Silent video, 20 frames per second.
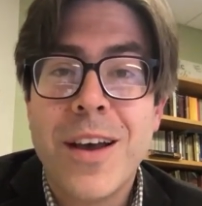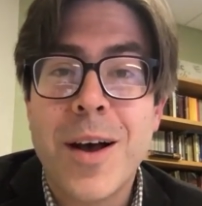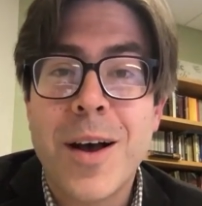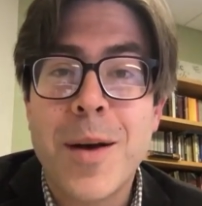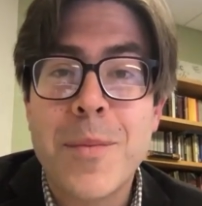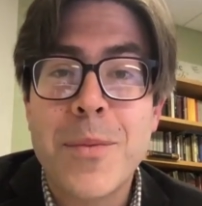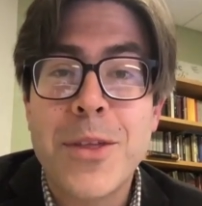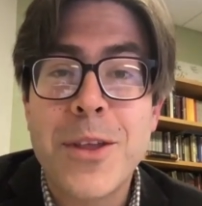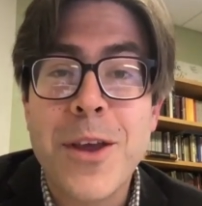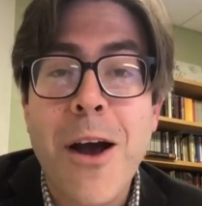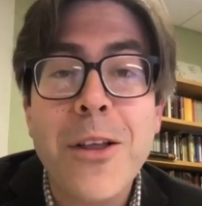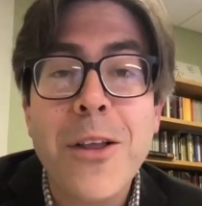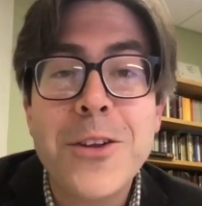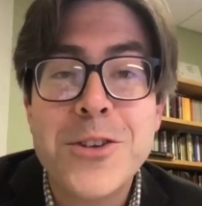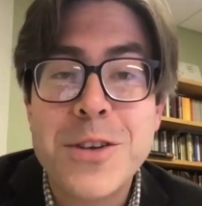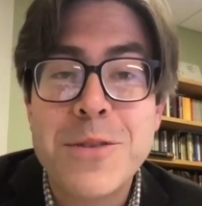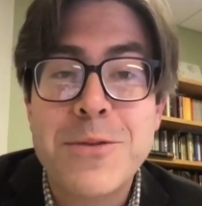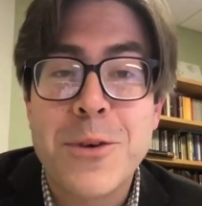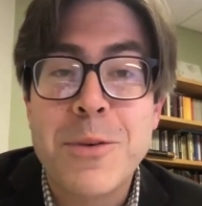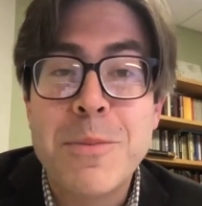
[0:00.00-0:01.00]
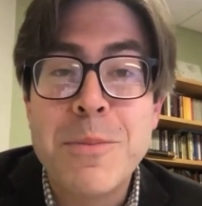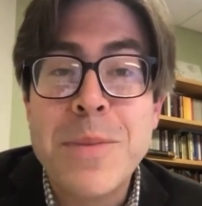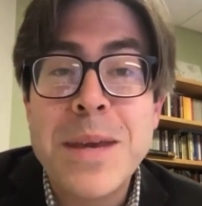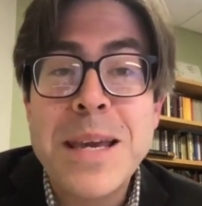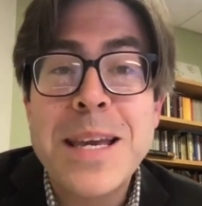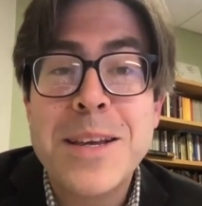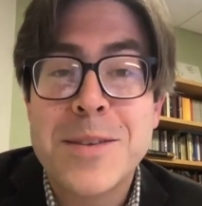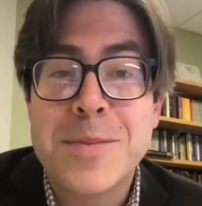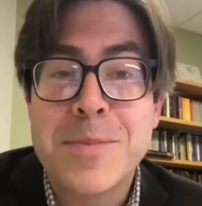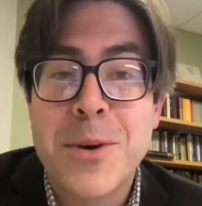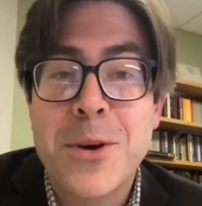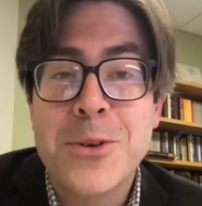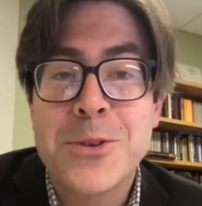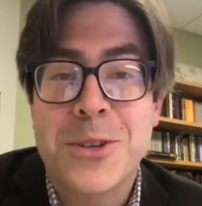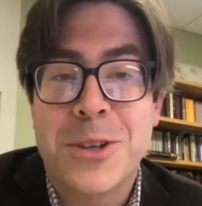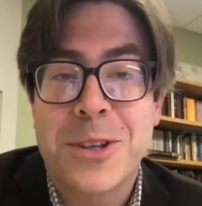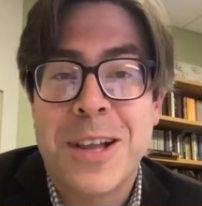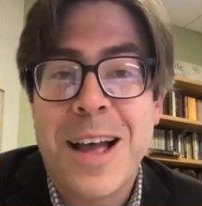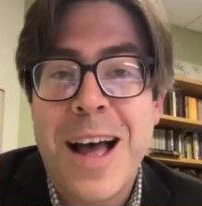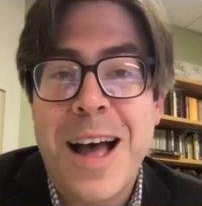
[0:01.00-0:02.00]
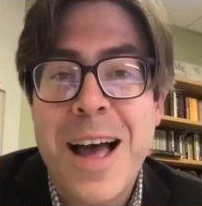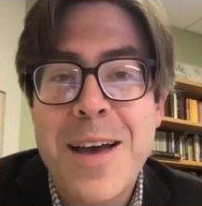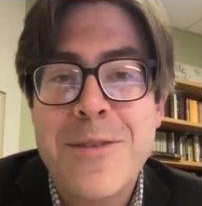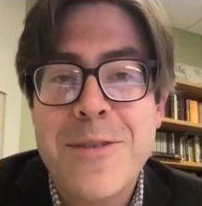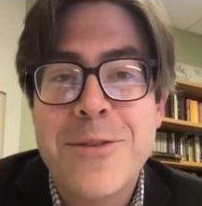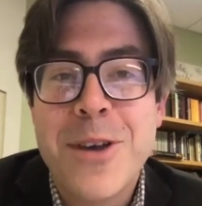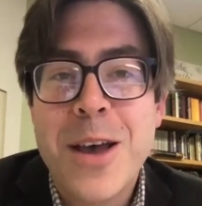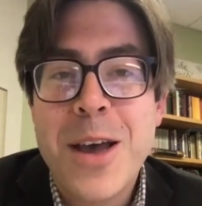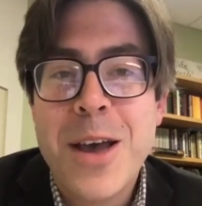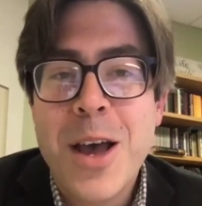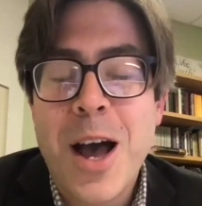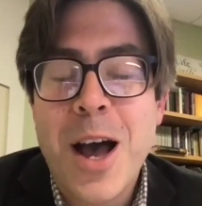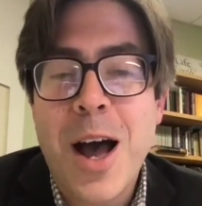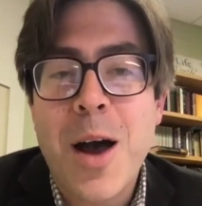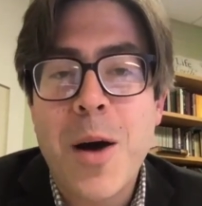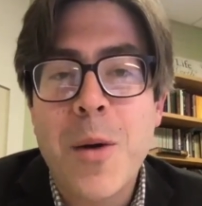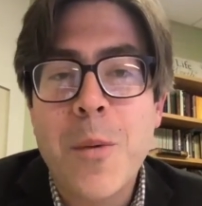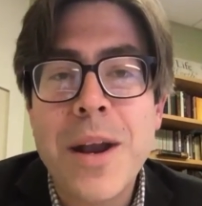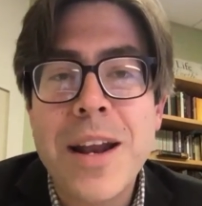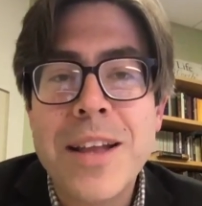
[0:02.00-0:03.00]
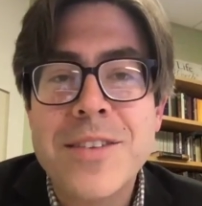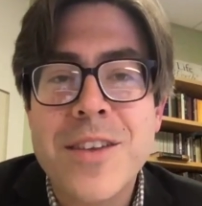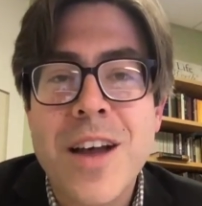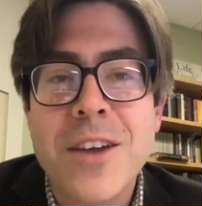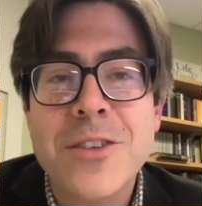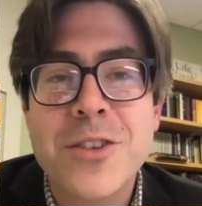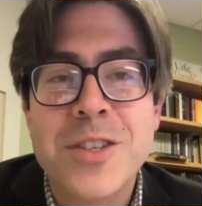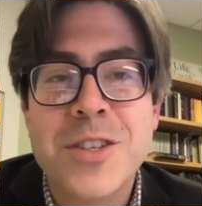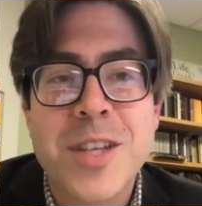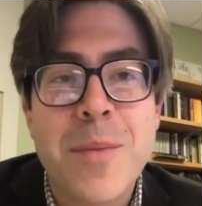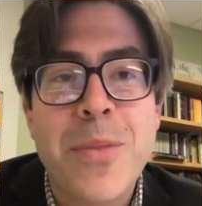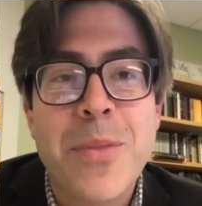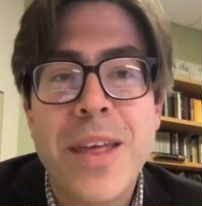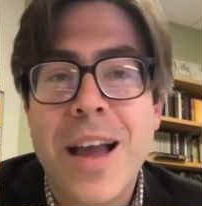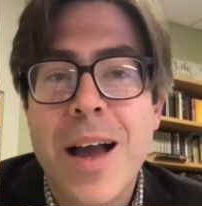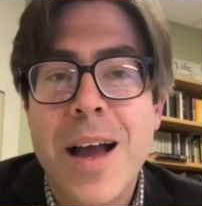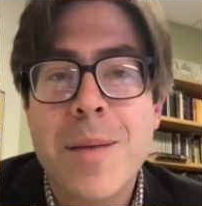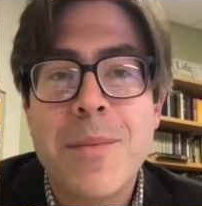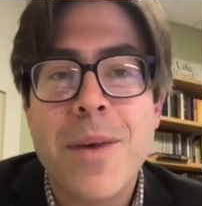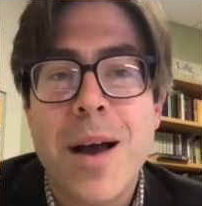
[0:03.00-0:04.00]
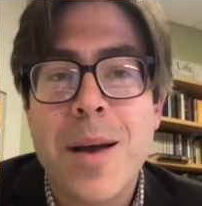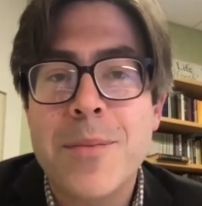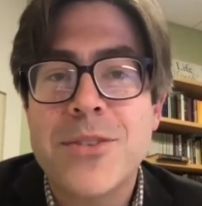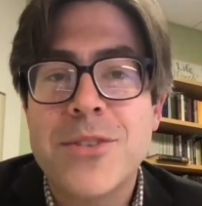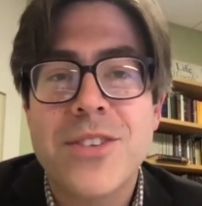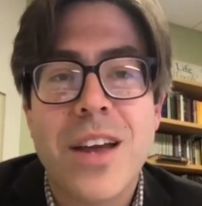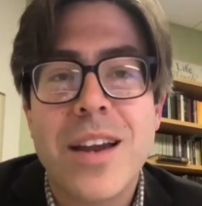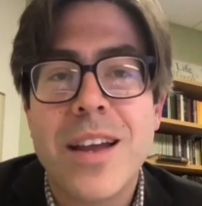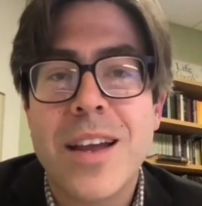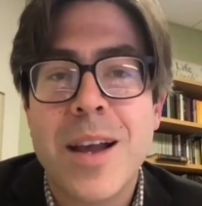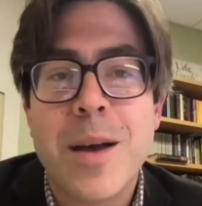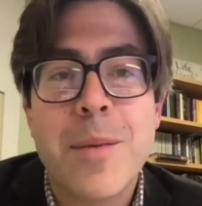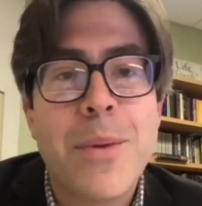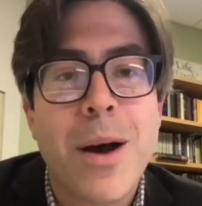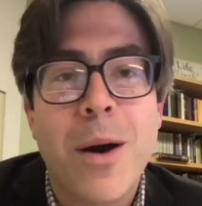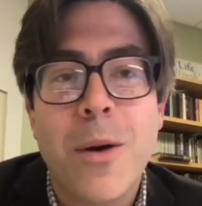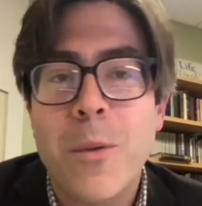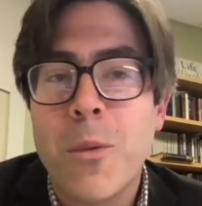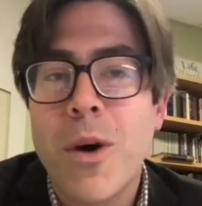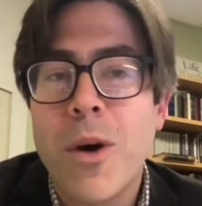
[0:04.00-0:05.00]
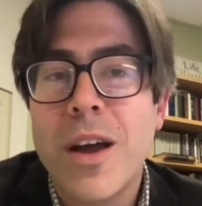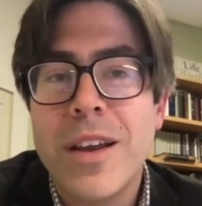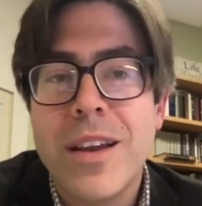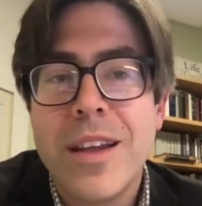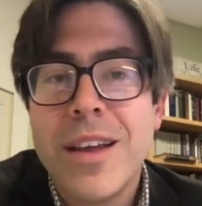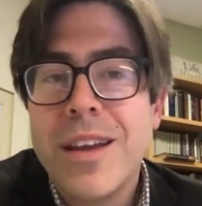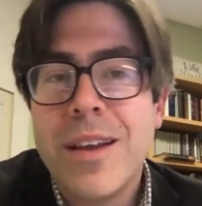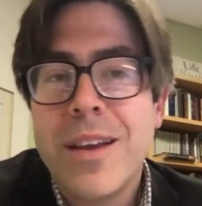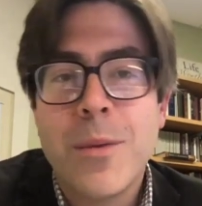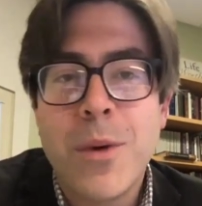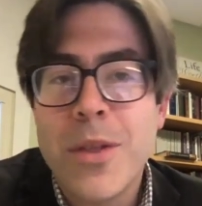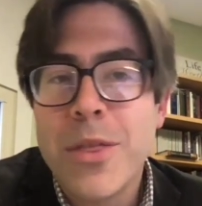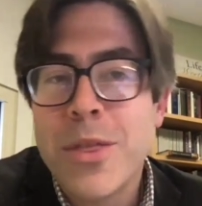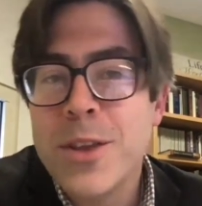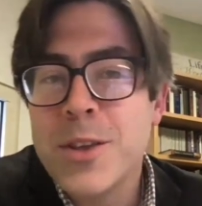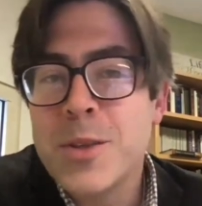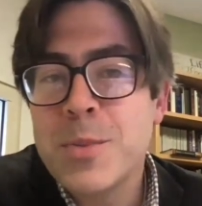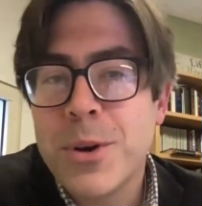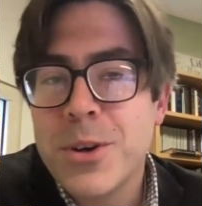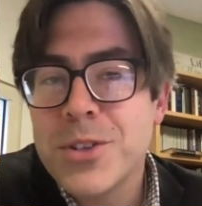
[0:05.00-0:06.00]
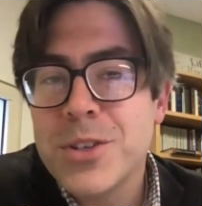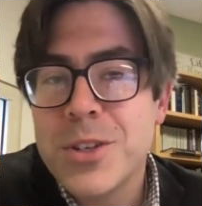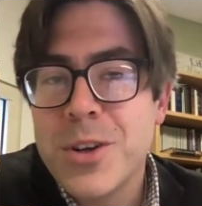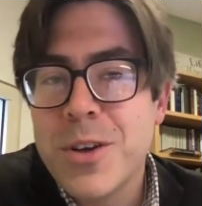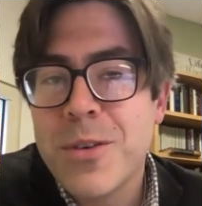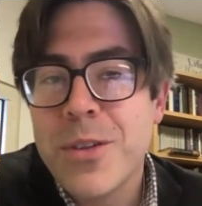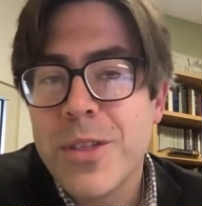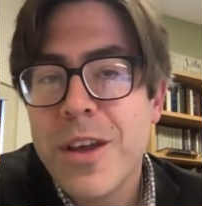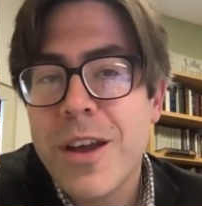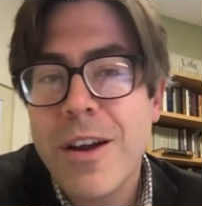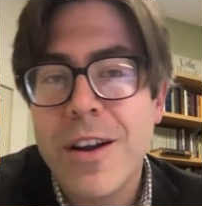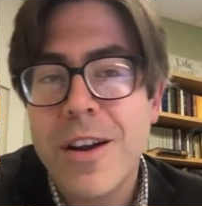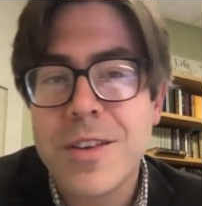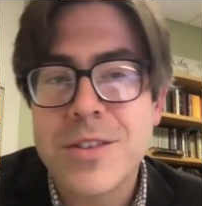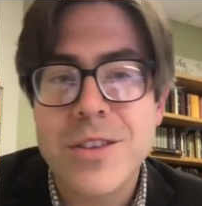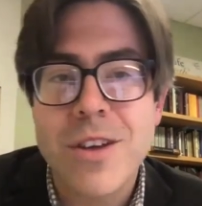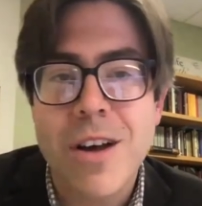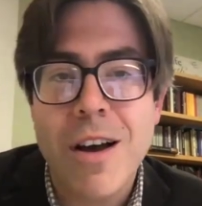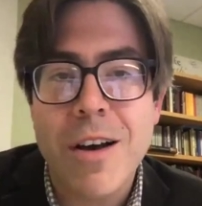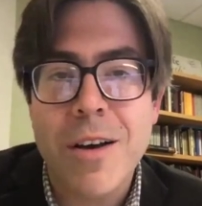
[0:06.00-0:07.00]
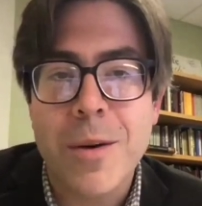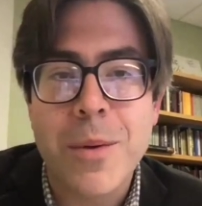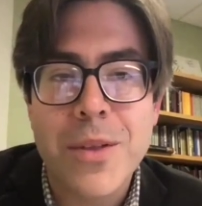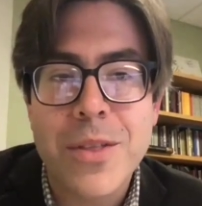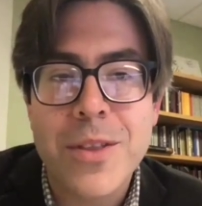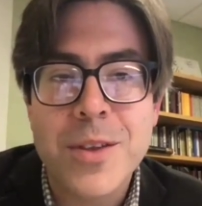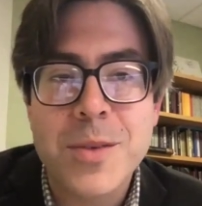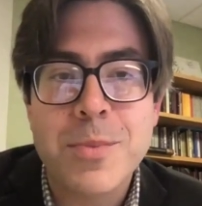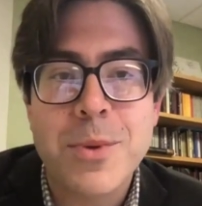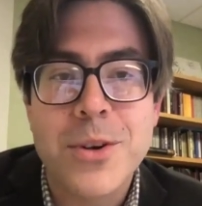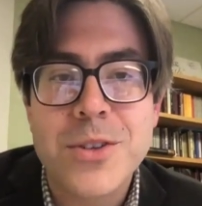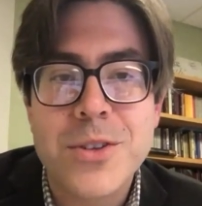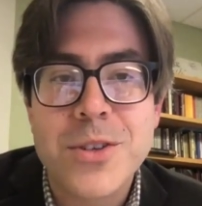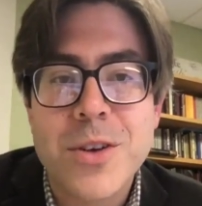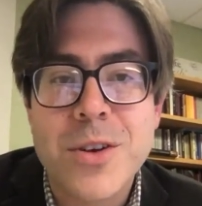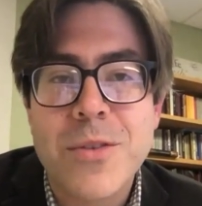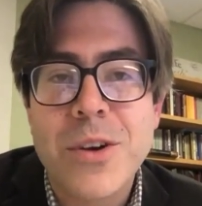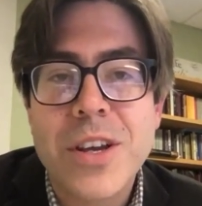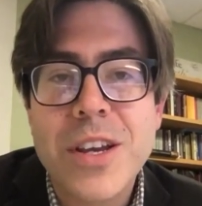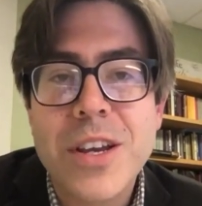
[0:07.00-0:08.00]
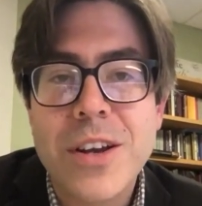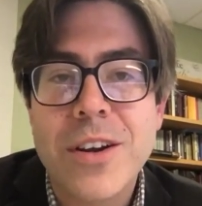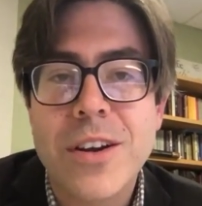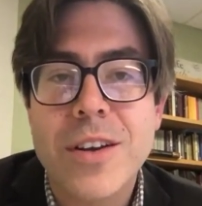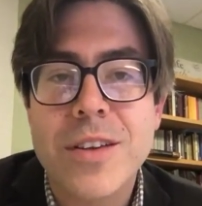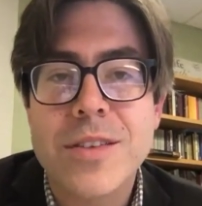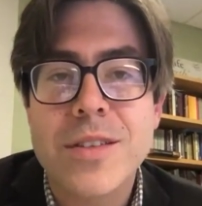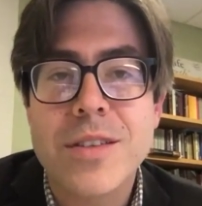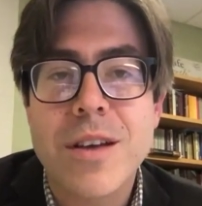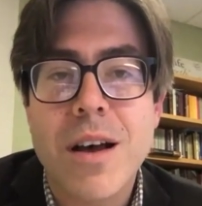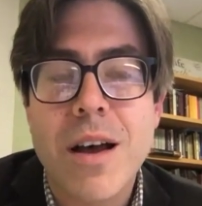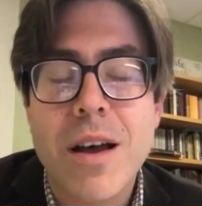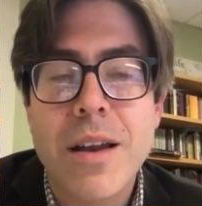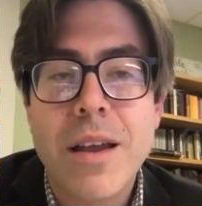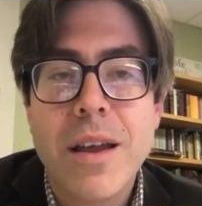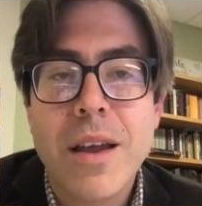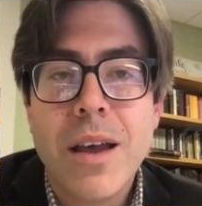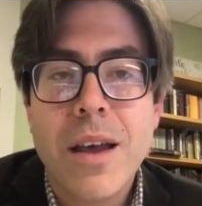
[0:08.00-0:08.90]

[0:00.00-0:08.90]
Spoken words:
theology for me is most alive when it's not just something I'm studying about what this person over there has thought or what this person over here has thought,